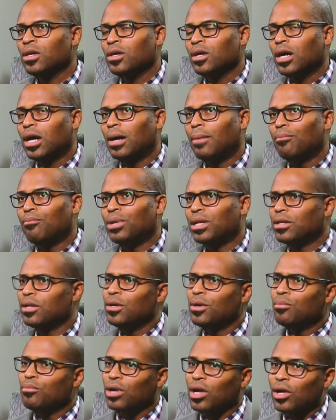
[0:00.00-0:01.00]
But
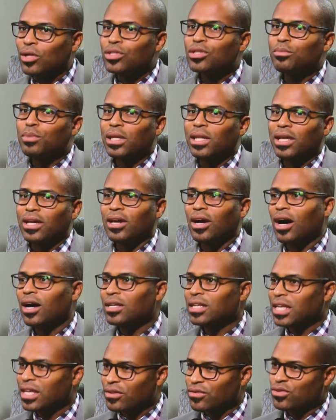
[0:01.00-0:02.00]
ultimately,
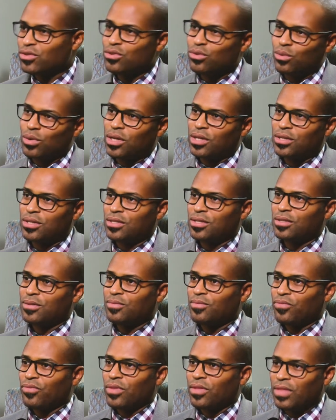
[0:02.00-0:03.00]
God gives to us
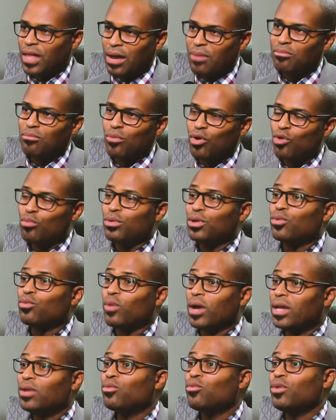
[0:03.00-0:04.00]
that moment
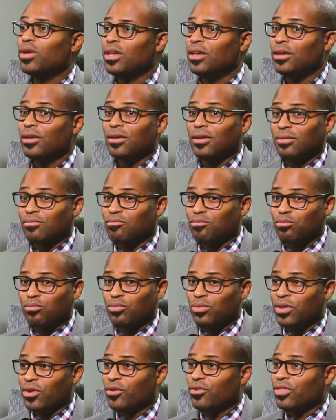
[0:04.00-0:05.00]
when
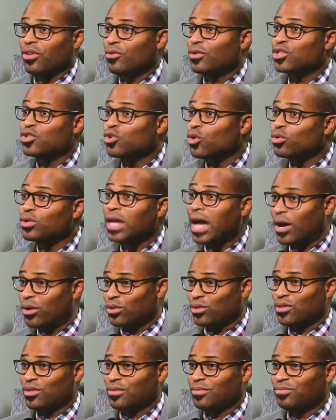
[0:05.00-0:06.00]
there is no
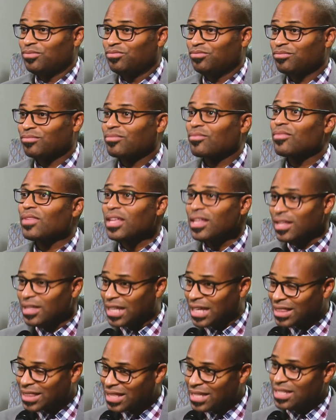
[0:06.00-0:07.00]
doubt
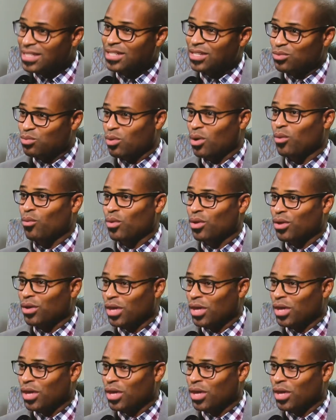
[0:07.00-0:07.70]
that this is where he